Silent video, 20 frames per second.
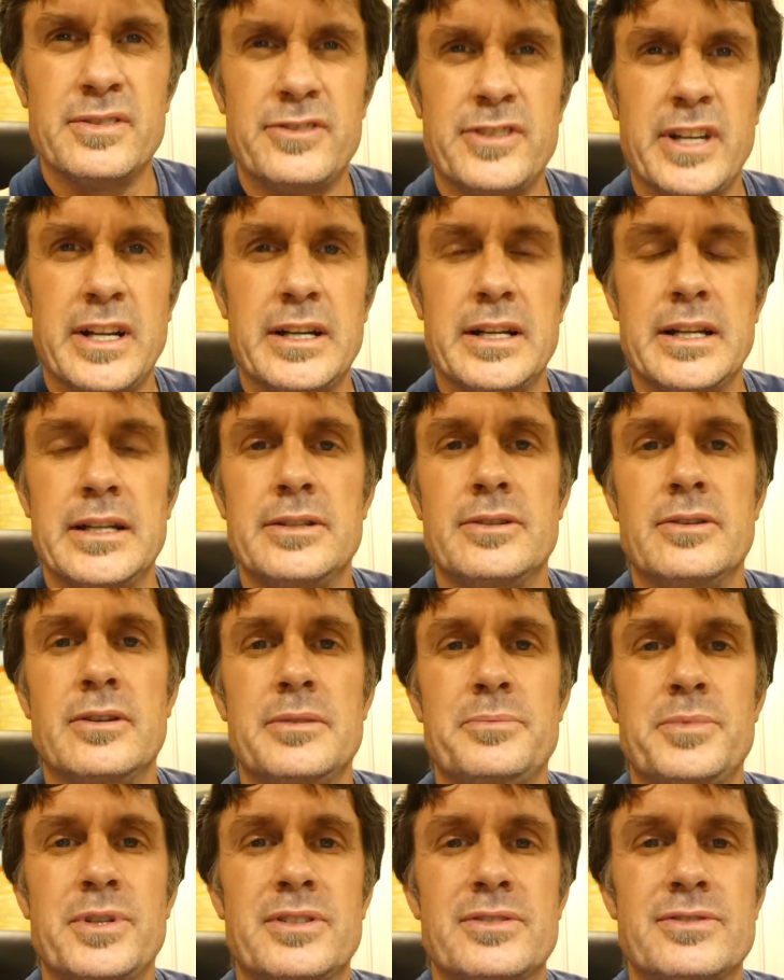Saturday
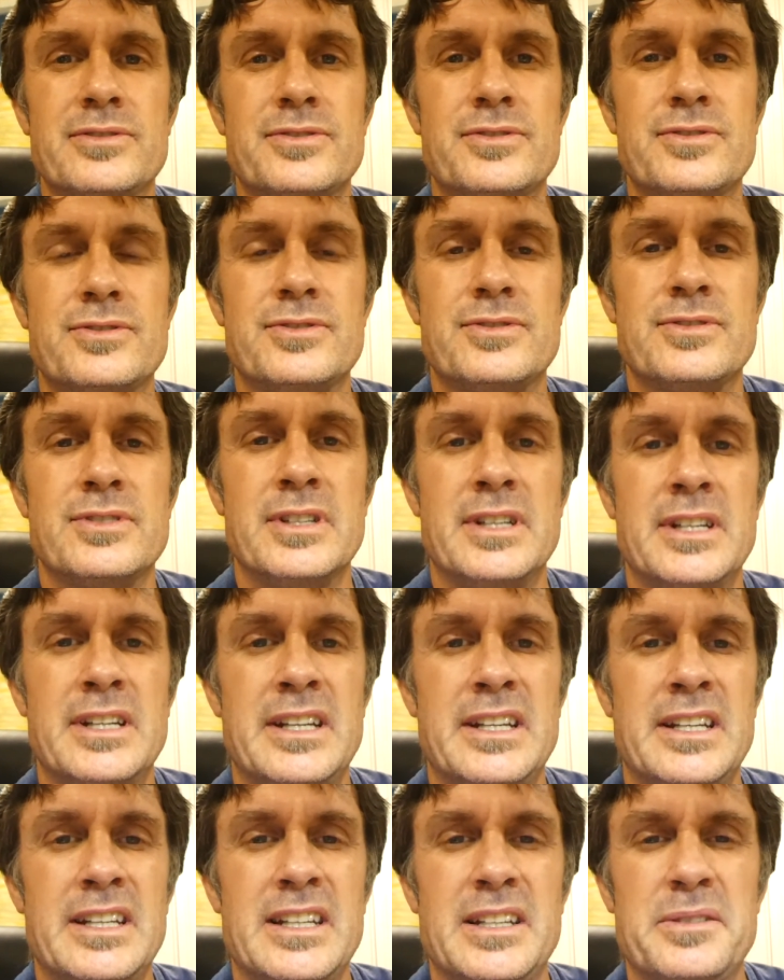night because
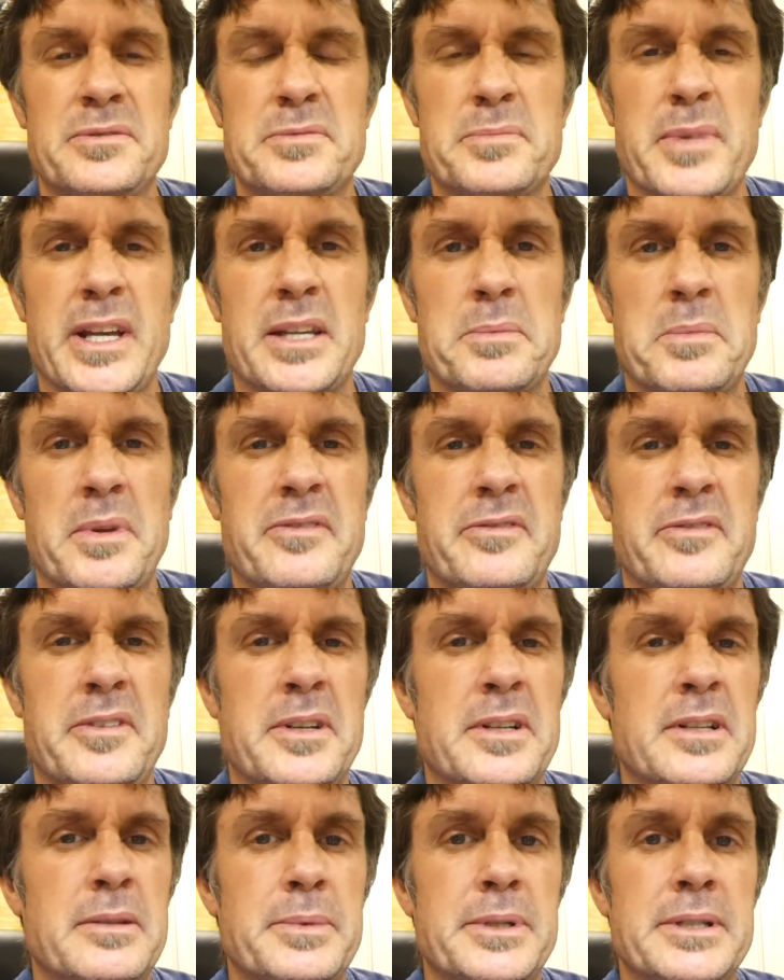it was making me
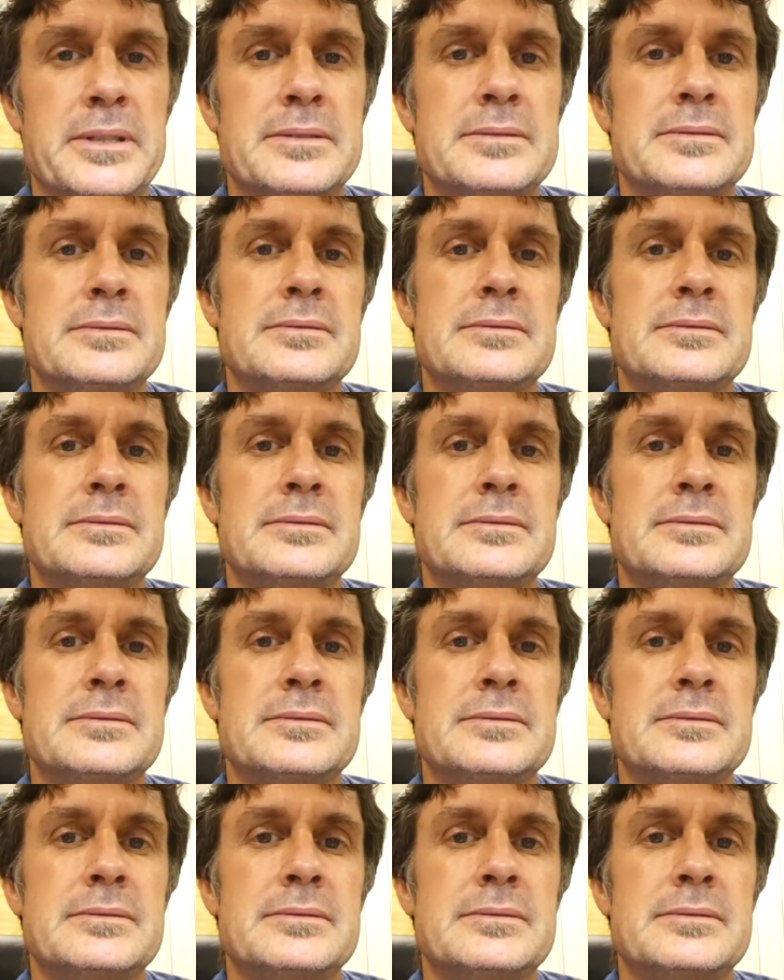feel a bit